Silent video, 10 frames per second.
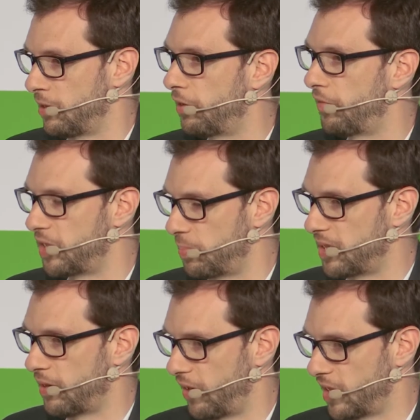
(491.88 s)
don't know if it's
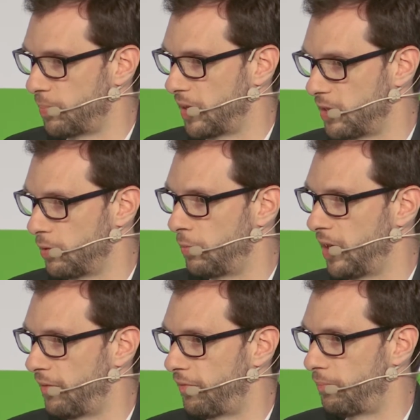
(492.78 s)
specifics, but we
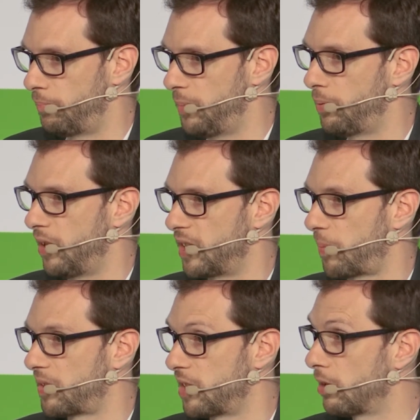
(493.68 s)
have people
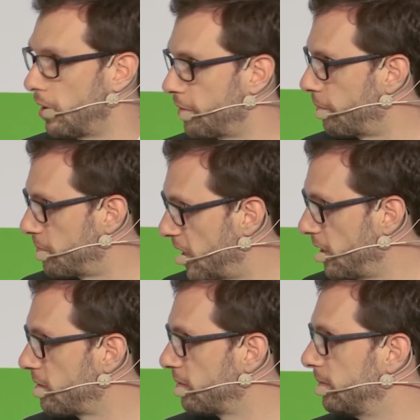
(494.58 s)
expecting a lot from
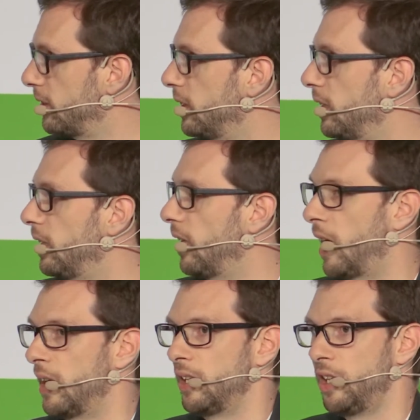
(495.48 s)
state.
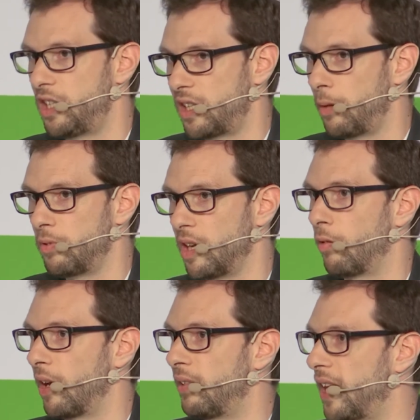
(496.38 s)
And each time we say,
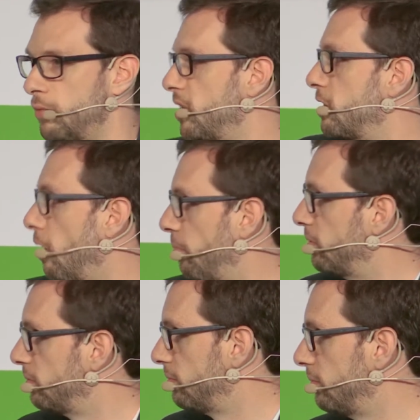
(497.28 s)
okay, that we stop.
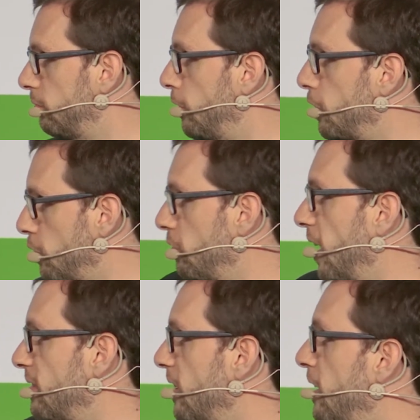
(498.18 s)
We don't do that